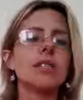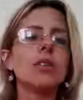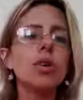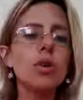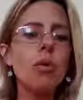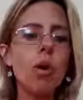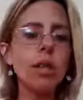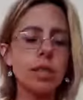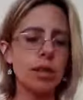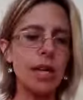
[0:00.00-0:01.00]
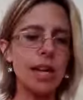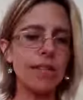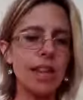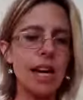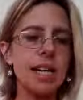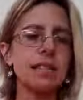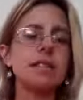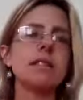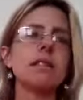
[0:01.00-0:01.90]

So you want to have that